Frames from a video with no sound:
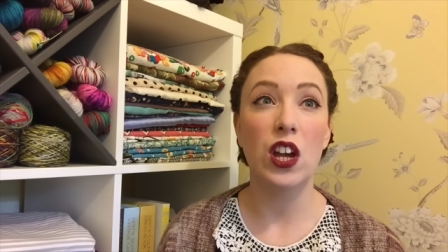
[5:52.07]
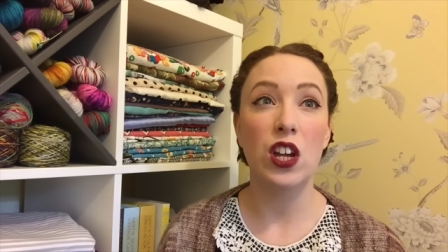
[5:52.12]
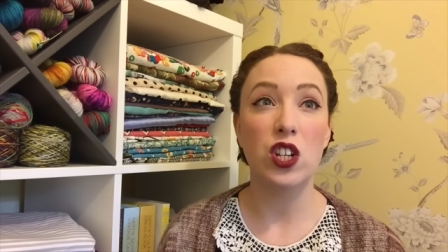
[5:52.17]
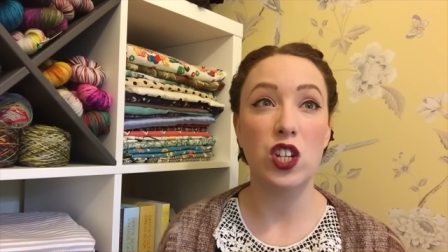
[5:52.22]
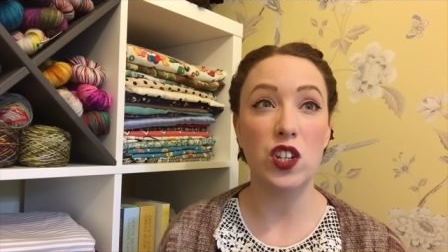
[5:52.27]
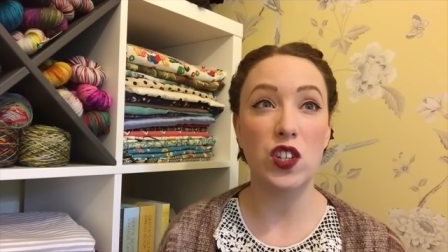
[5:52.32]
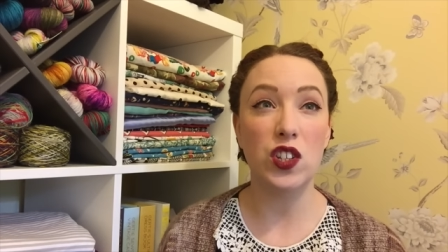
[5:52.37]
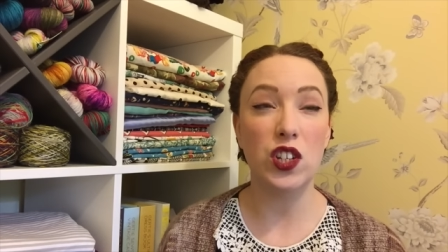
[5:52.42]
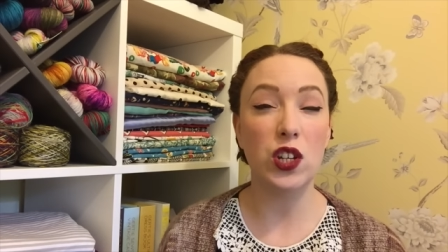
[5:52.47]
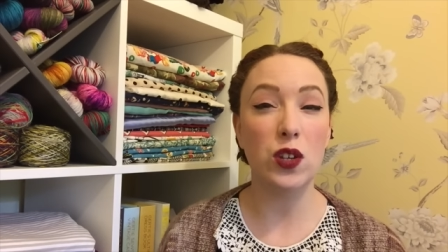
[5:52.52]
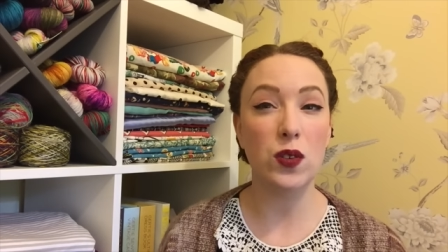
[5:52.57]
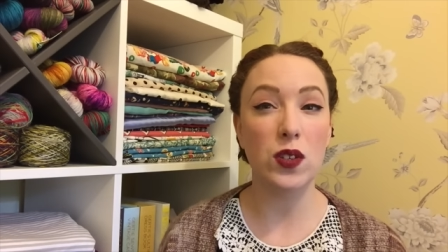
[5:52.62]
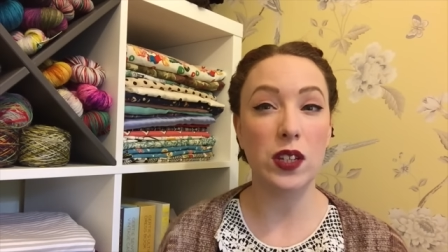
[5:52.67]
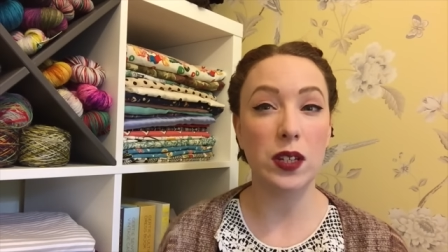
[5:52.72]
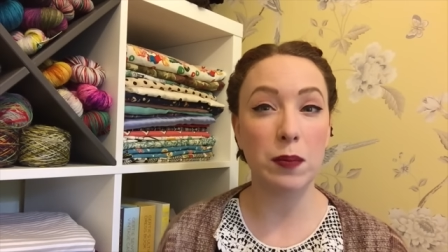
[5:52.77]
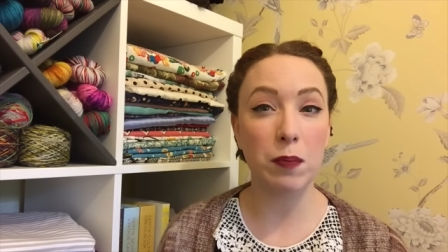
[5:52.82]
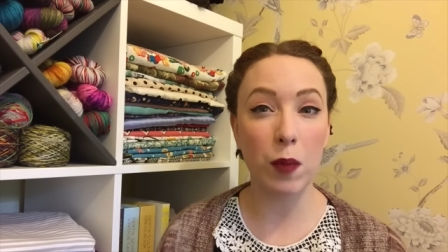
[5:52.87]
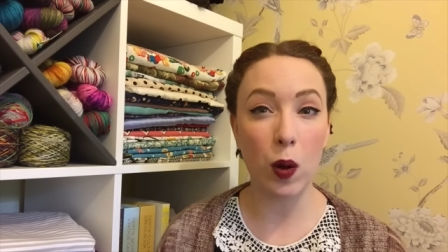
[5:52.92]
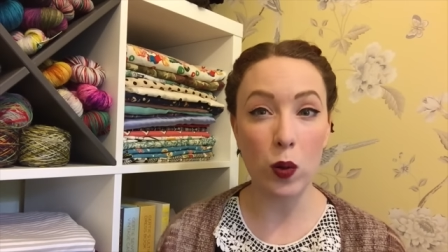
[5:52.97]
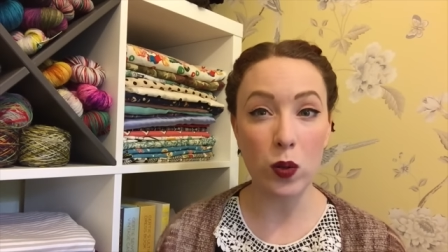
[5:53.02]
just
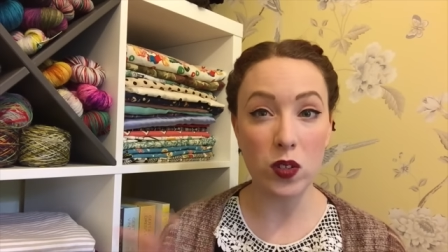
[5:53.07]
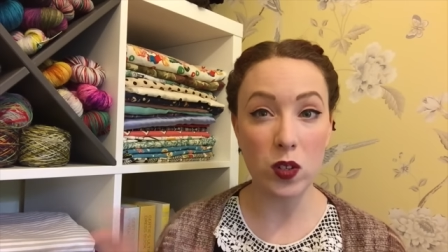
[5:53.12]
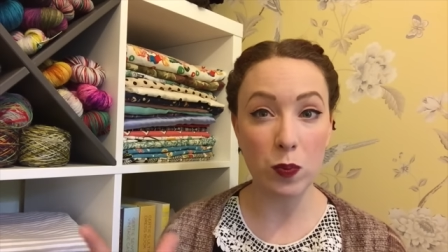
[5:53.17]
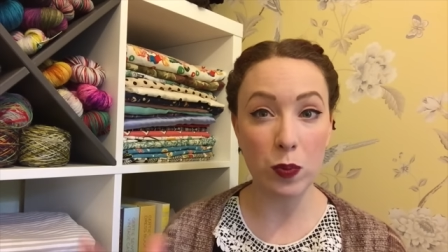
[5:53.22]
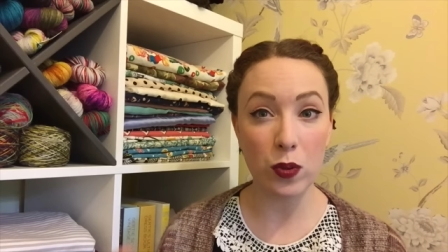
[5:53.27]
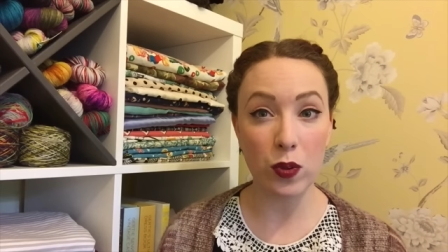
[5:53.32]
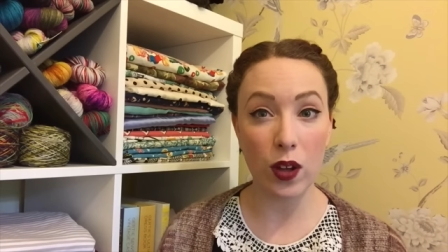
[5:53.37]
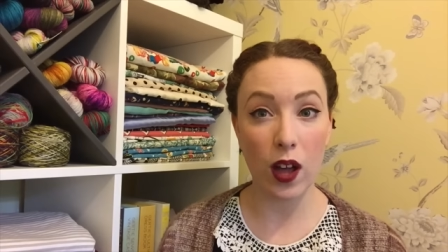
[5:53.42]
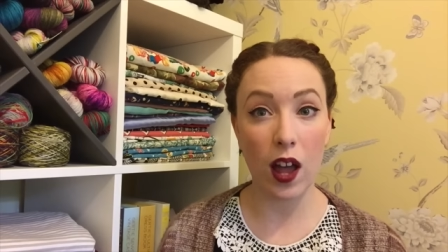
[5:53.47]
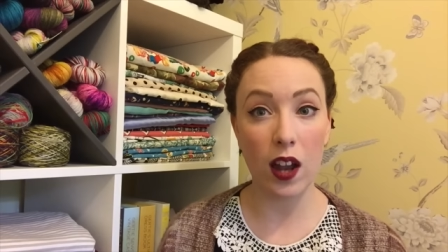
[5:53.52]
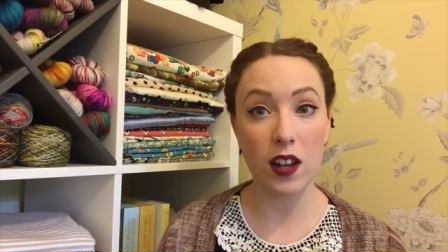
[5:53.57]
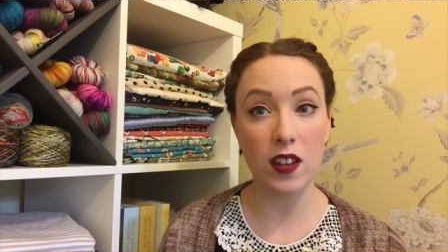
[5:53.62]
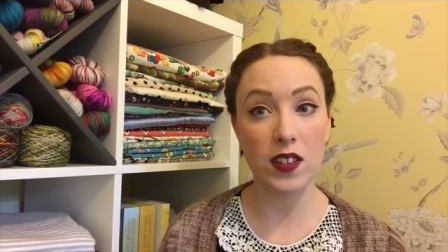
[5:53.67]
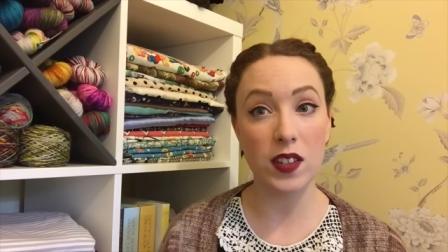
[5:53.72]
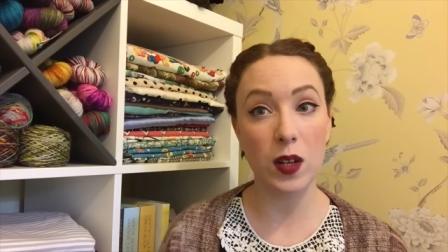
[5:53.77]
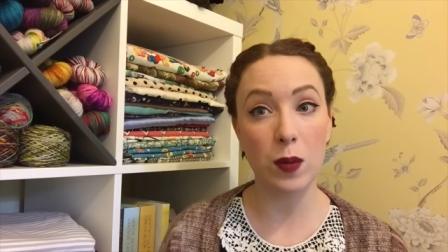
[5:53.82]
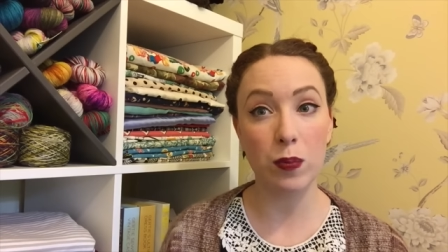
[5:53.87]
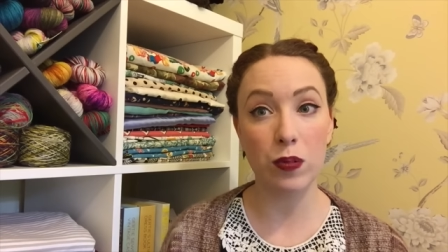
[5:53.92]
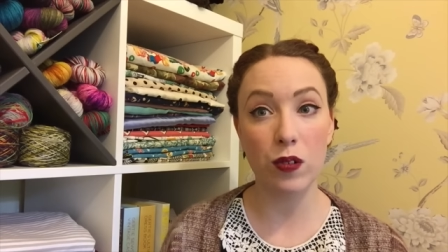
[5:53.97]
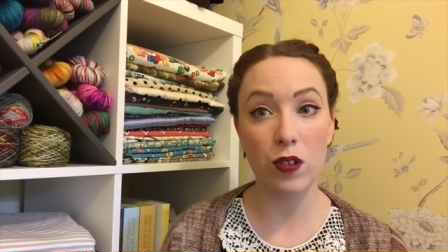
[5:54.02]
using multiple colours
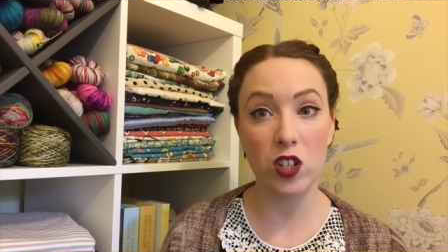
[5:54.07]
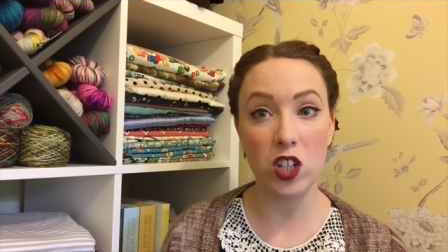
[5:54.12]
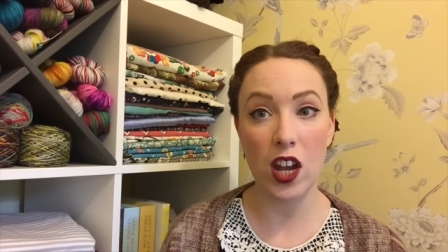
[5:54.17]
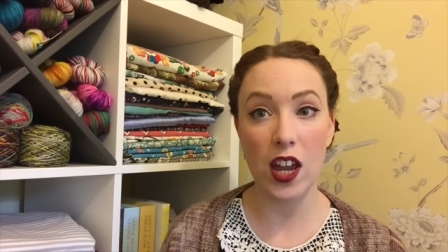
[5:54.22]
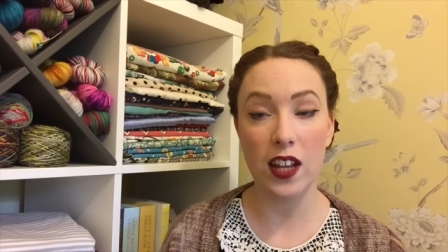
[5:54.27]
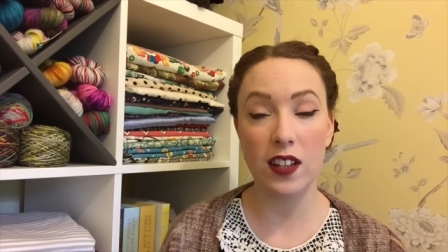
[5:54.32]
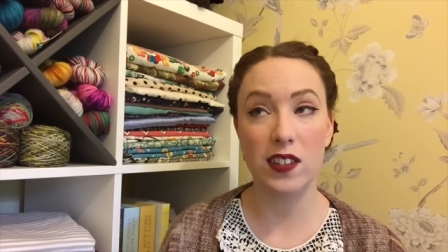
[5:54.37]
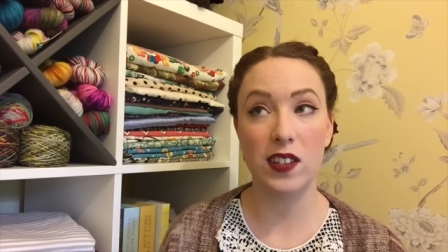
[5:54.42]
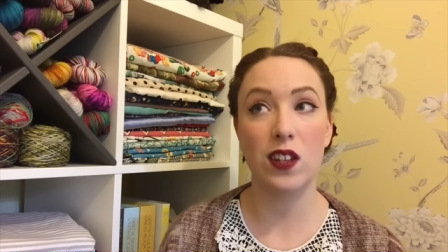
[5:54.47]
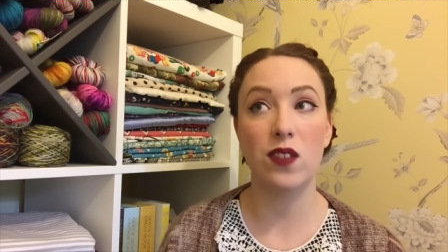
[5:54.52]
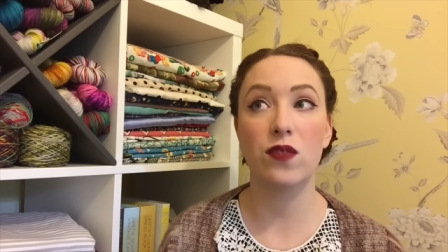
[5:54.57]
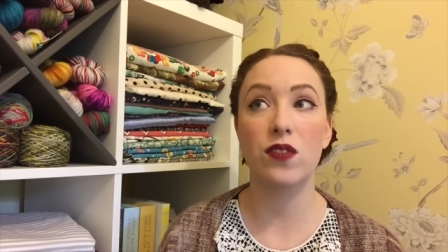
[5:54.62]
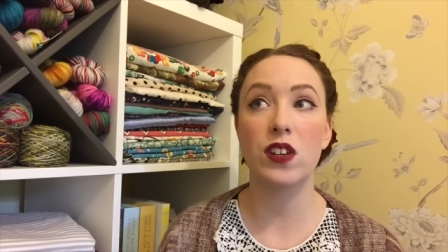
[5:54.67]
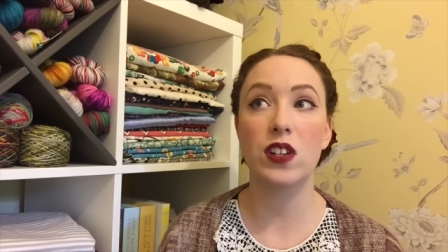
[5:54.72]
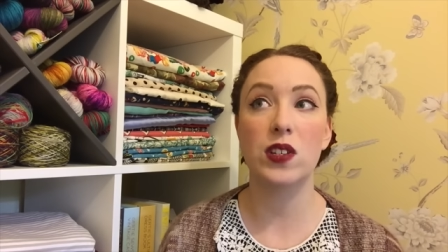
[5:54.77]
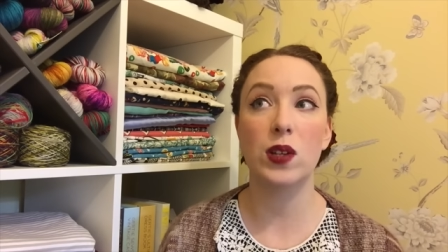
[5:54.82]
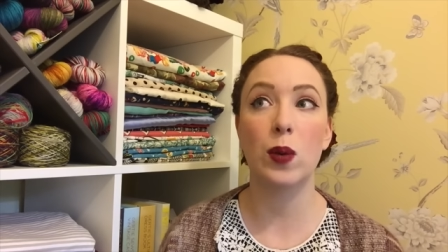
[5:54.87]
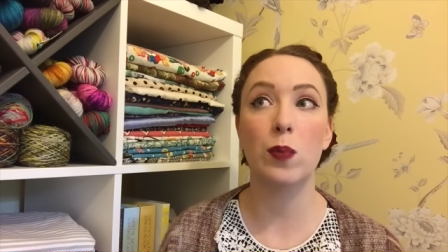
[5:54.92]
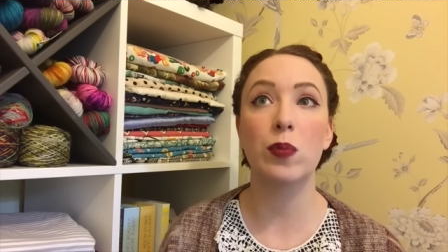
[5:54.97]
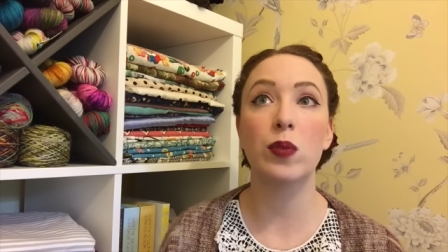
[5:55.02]
in a project so for
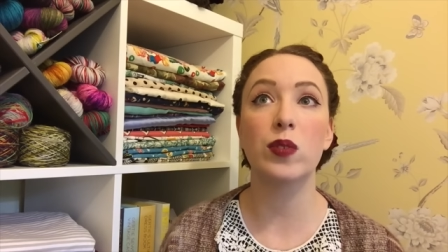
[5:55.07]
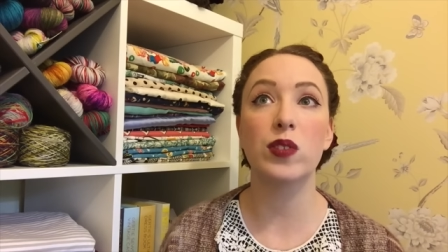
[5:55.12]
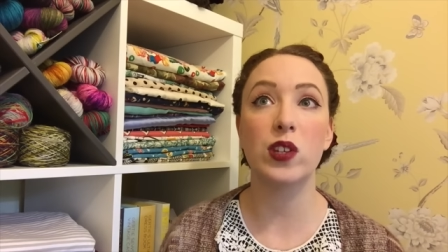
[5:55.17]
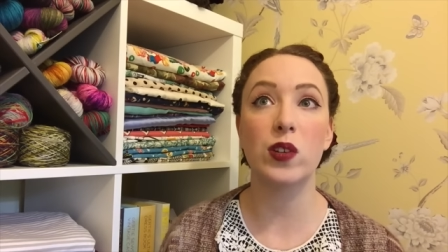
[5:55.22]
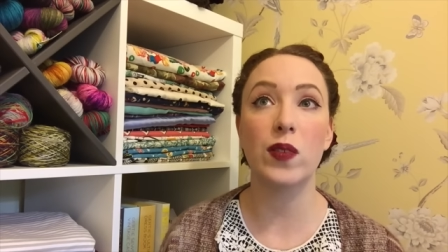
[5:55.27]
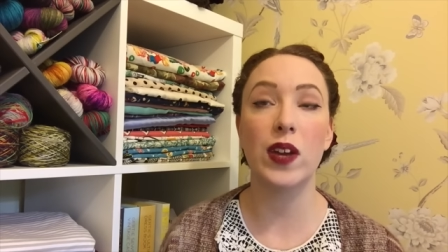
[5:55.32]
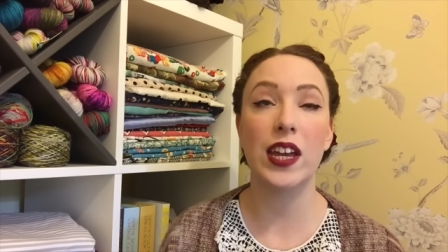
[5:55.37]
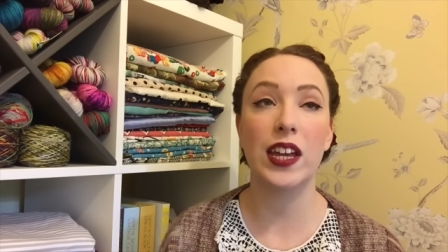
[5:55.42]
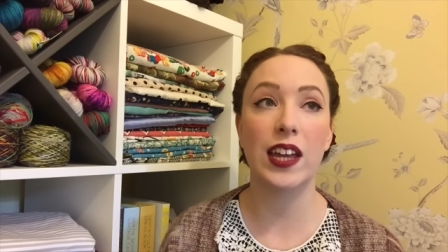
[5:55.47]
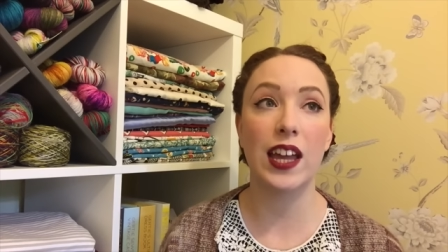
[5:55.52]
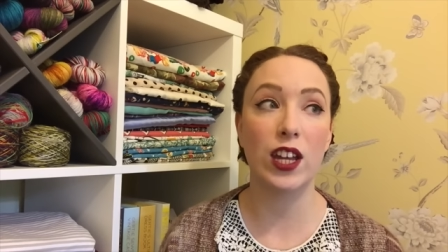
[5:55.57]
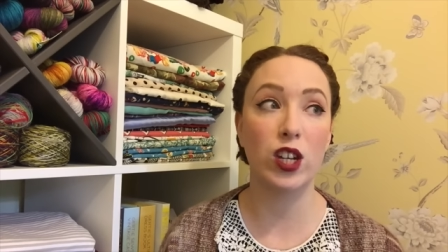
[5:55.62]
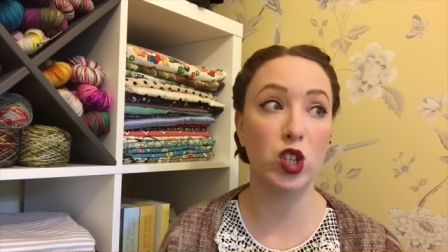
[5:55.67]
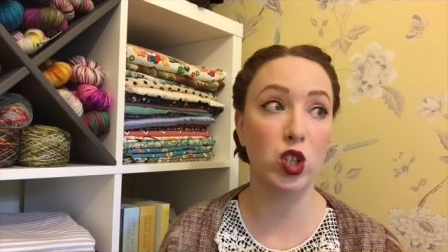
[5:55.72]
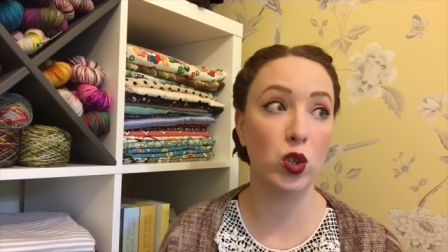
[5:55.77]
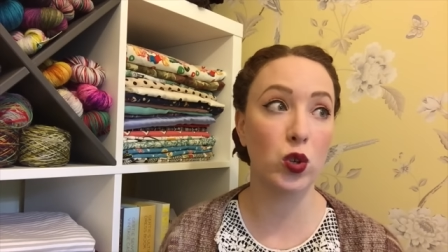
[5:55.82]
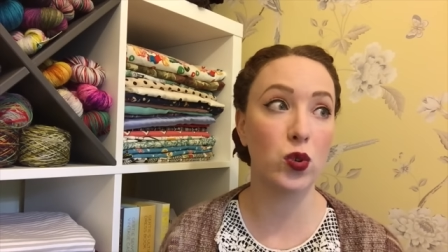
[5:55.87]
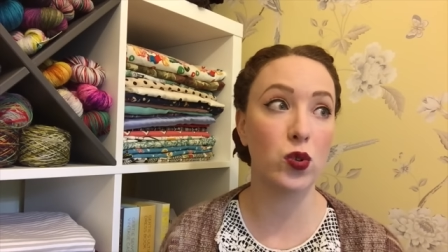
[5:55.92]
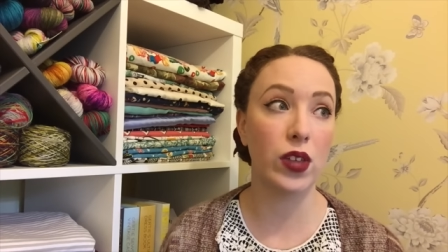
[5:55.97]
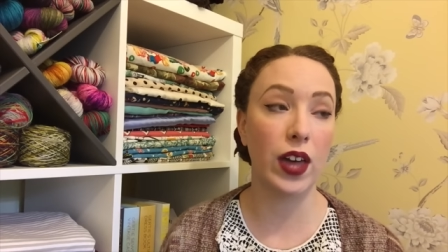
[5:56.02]
example doing a
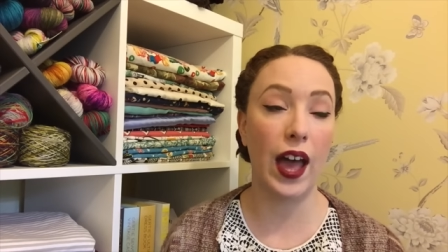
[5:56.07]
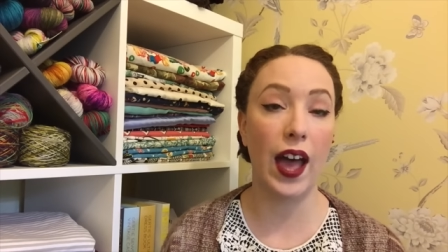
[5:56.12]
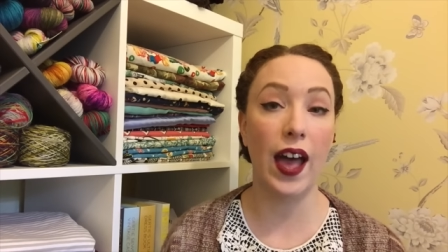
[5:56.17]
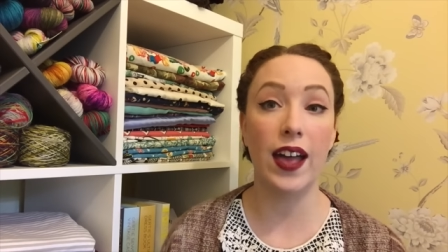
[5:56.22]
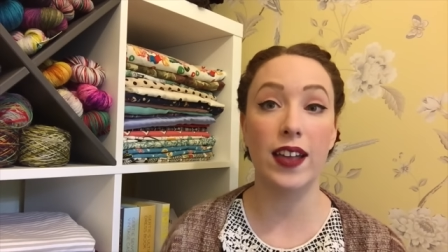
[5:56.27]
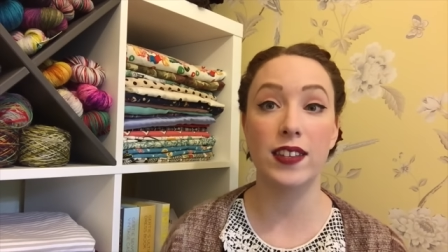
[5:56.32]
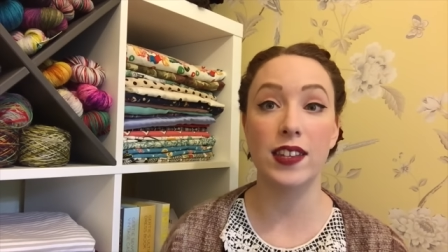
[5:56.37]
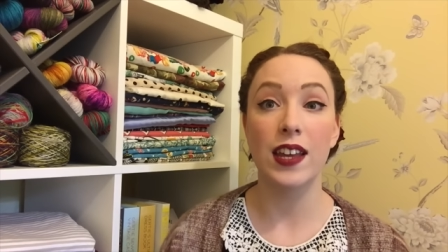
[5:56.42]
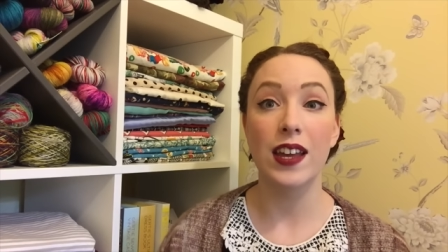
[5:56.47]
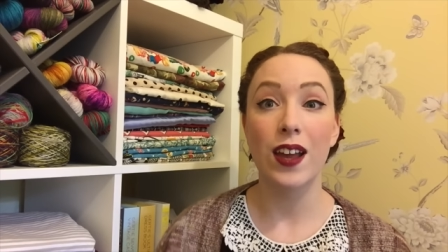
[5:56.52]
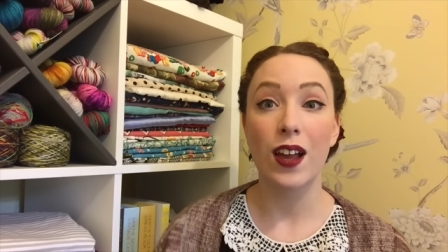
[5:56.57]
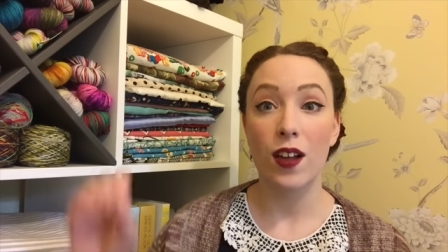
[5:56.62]
shawl that has